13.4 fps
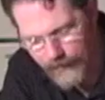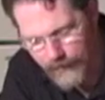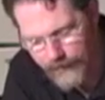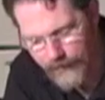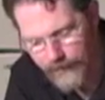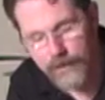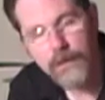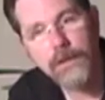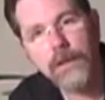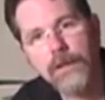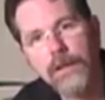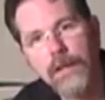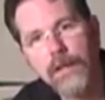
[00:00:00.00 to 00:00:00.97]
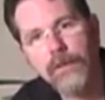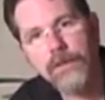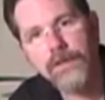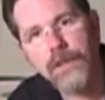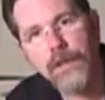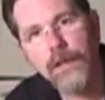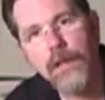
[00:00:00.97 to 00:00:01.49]
And the neat thing there is
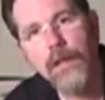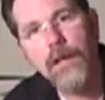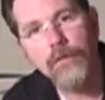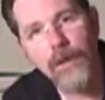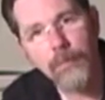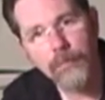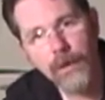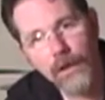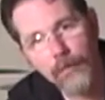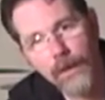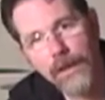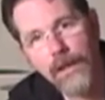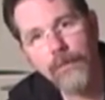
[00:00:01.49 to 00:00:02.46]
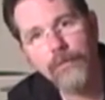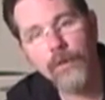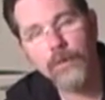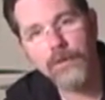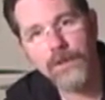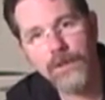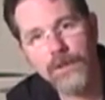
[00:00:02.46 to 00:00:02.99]
that if I plug my
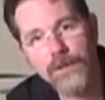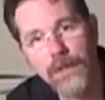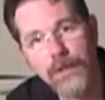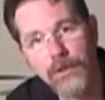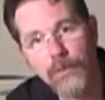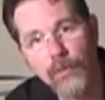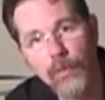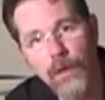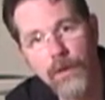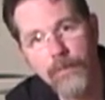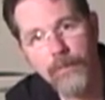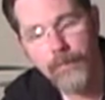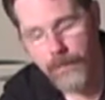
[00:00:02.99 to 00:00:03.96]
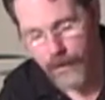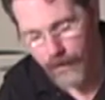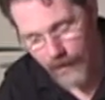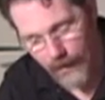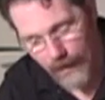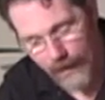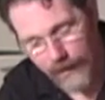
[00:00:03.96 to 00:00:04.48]
headphones into section 1,
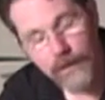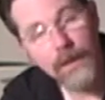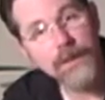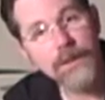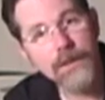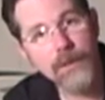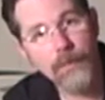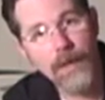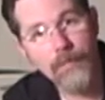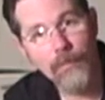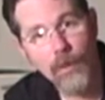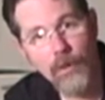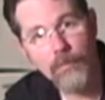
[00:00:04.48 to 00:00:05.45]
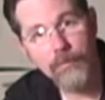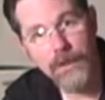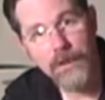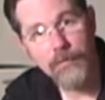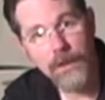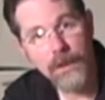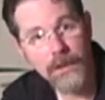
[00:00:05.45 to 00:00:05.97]
I can listen to my More Me
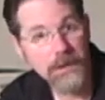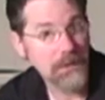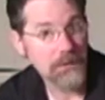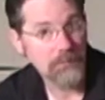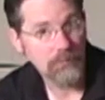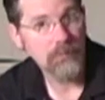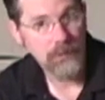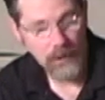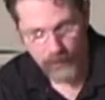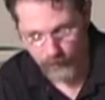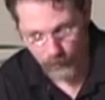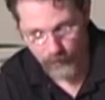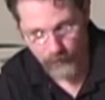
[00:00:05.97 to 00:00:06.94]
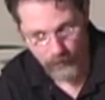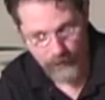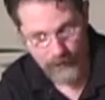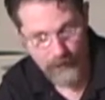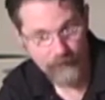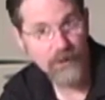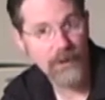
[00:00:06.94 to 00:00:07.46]
mix, the one where I
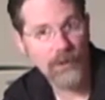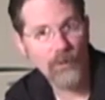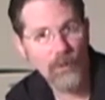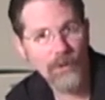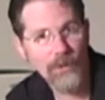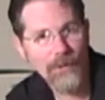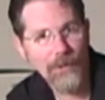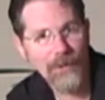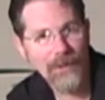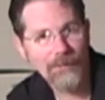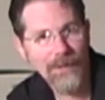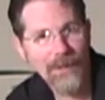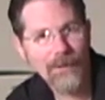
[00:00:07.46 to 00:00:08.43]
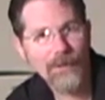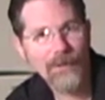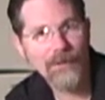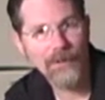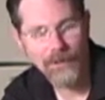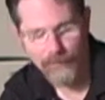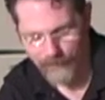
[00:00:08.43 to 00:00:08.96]
have channel 1 turned up louder than
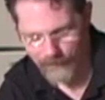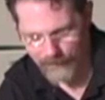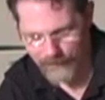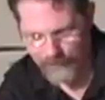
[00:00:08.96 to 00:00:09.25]
everybody